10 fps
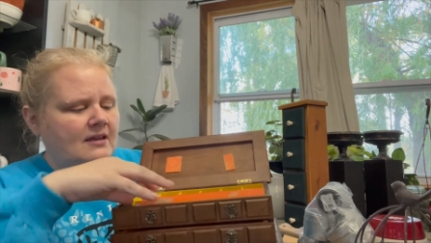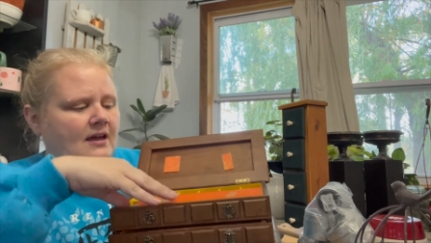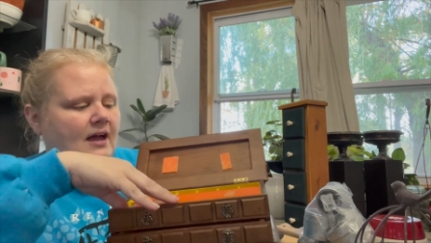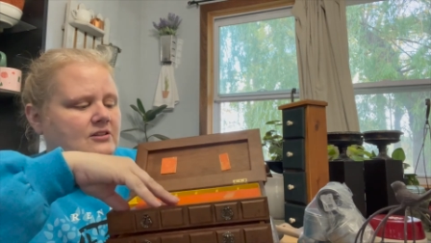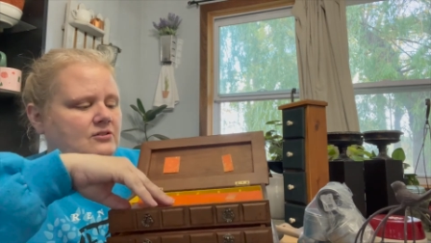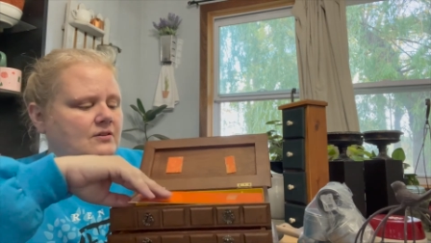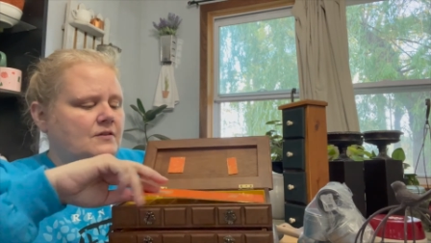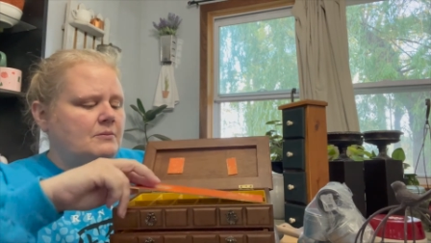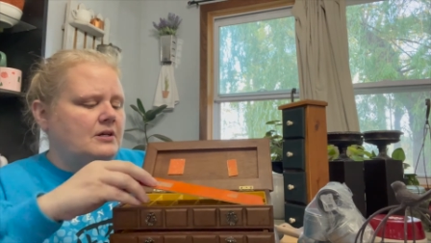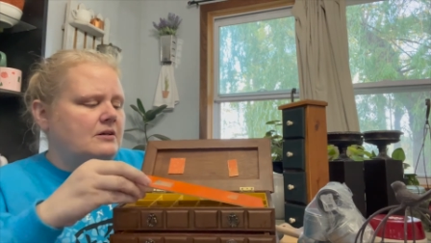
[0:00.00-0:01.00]
I do have the
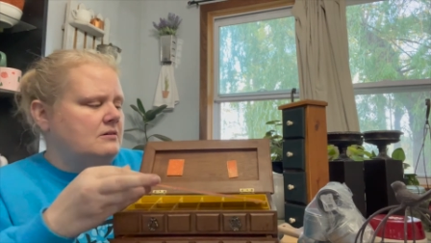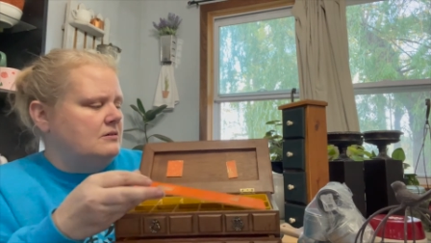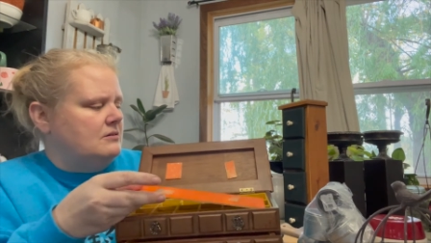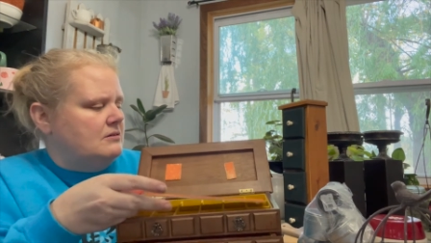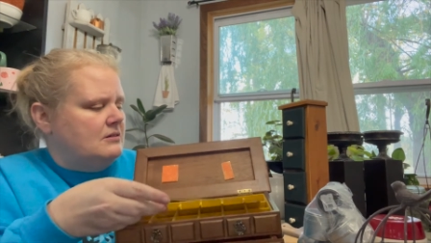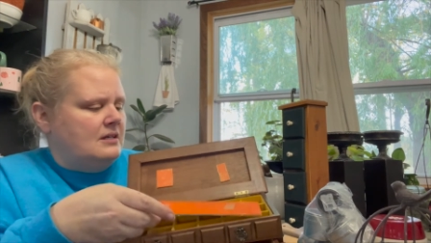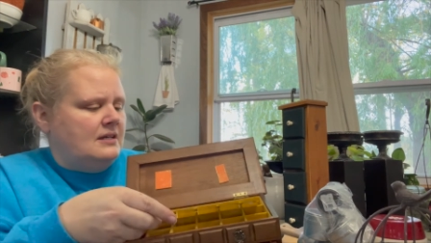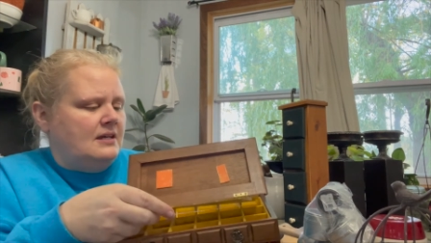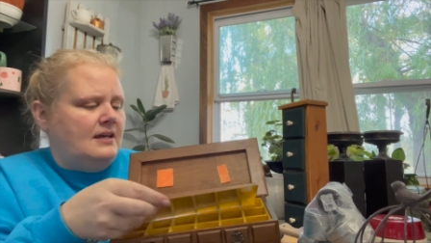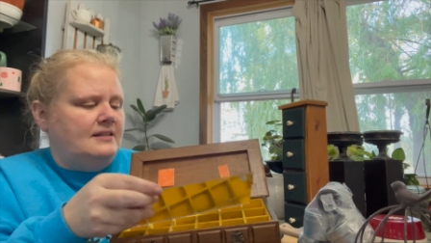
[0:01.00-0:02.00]
mirror.
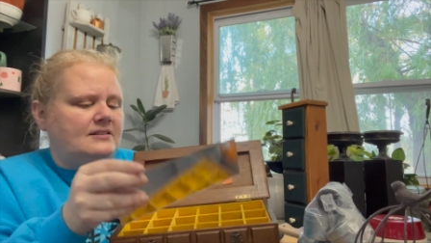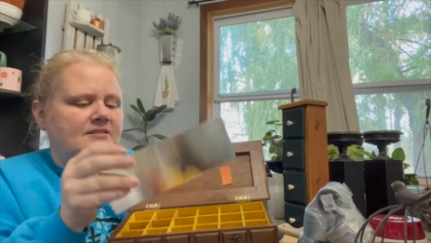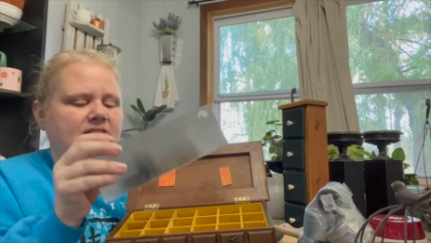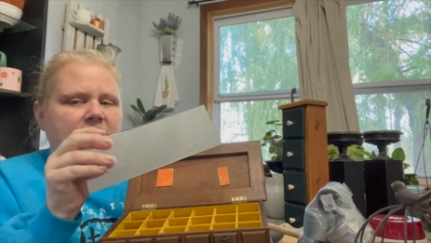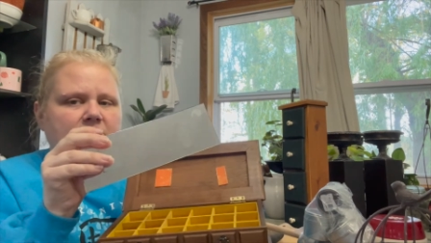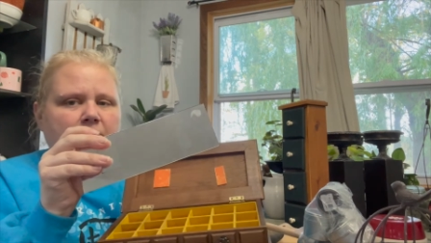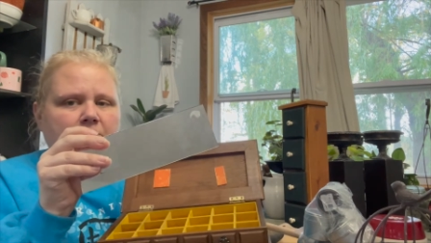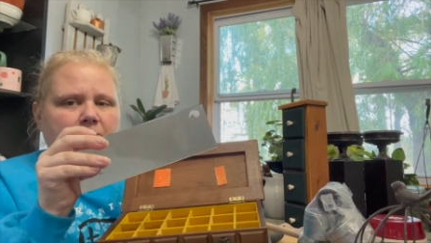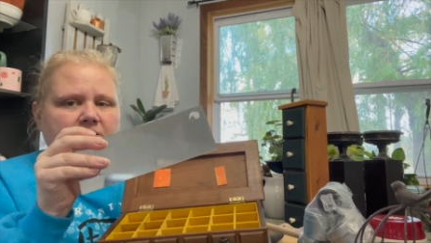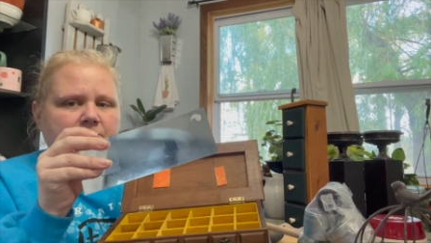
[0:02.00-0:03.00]
It does need to be
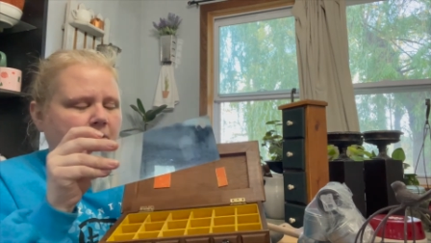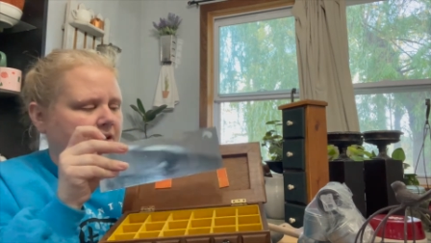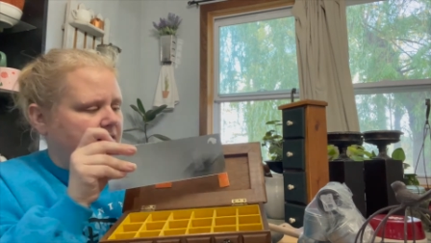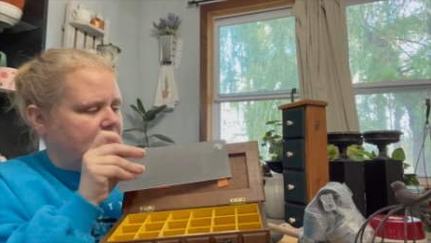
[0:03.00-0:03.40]
resprayed because